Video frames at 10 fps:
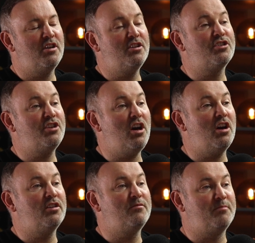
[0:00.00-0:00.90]
so you
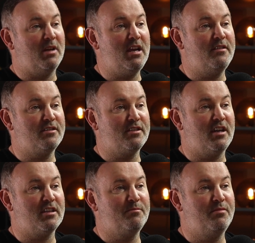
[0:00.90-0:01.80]
started playing the
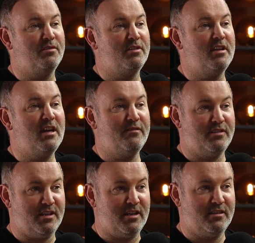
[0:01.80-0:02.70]
sax but didn't have a
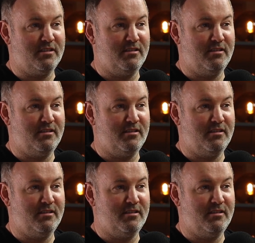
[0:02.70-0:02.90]
sax?